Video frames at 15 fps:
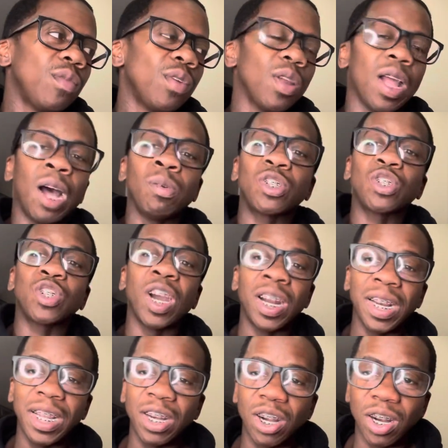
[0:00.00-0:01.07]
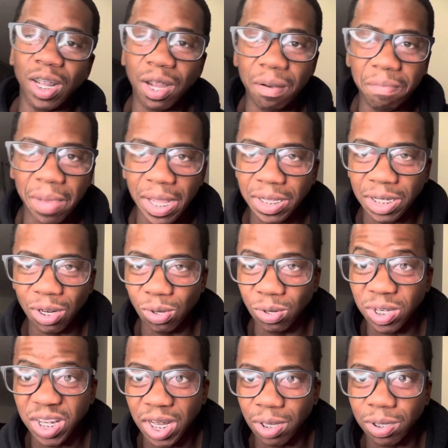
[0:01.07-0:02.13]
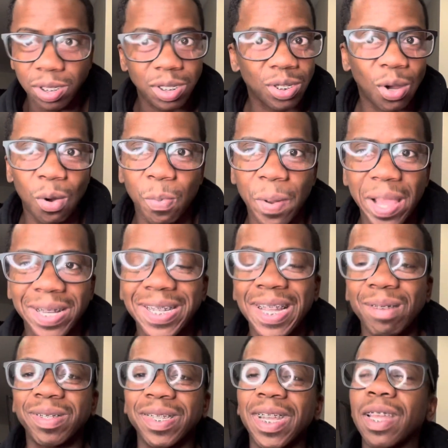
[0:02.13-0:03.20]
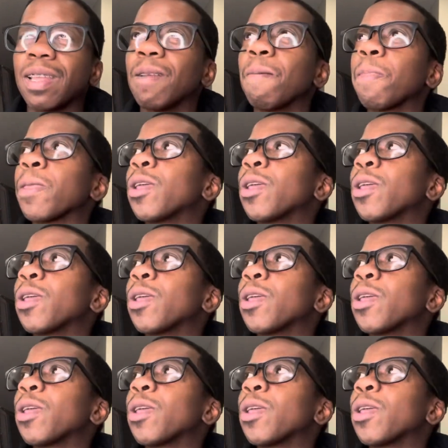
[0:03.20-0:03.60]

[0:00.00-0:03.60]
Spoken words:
I was trying to get her to come back to the hotel so bad. She kept saying,